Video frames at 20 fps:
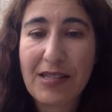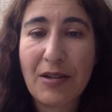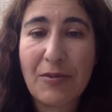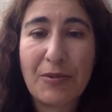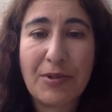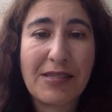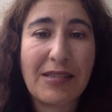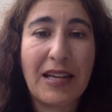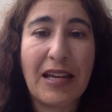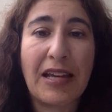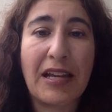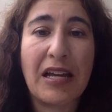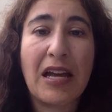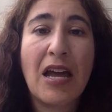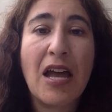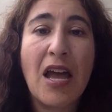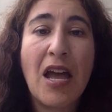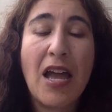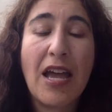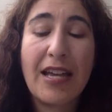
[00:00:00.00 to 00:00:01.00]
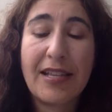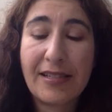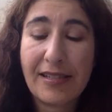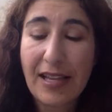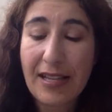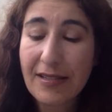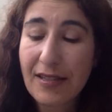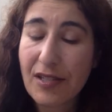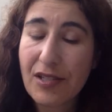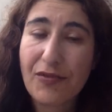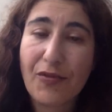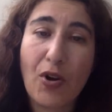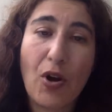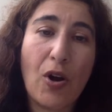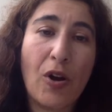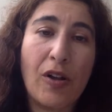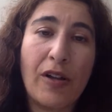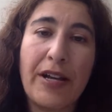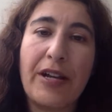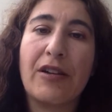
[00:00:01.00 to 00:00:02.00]
It was like, it says it's for
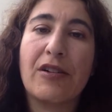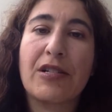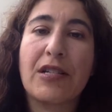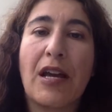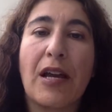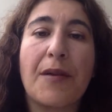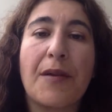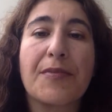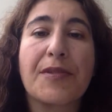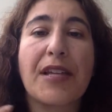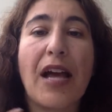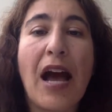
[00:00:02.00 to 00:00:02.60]
all hair types.